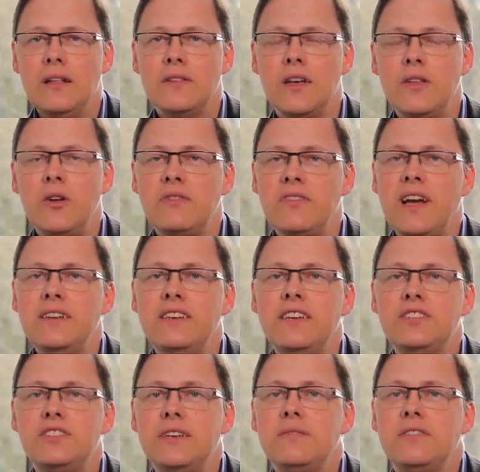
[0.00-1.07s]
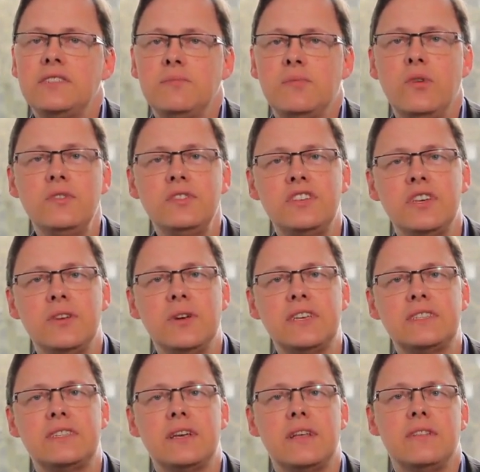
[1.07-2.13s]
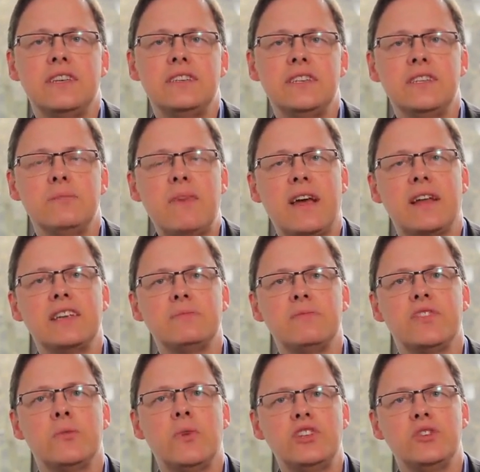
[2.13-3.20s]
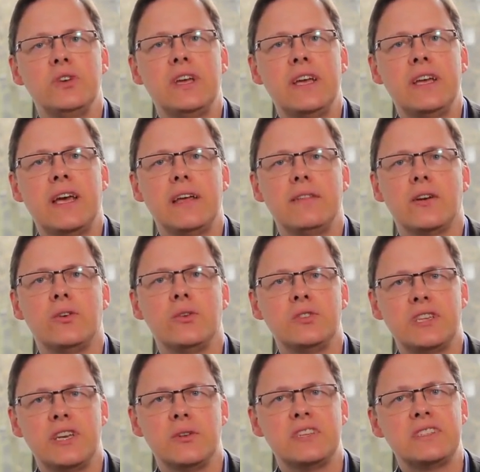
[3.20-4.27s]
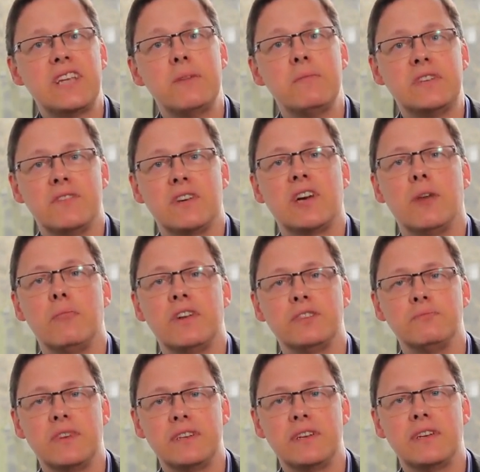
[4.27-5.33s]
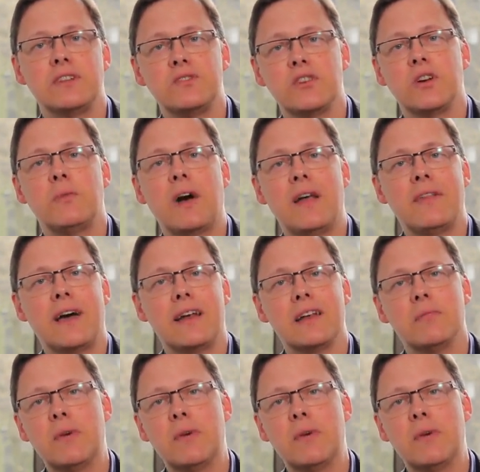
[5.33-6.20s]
The other advantage, if it's important to you, is that this is the mechanism through which you can get the Coursera Statement of Accomplishment, and I'll talk about that a little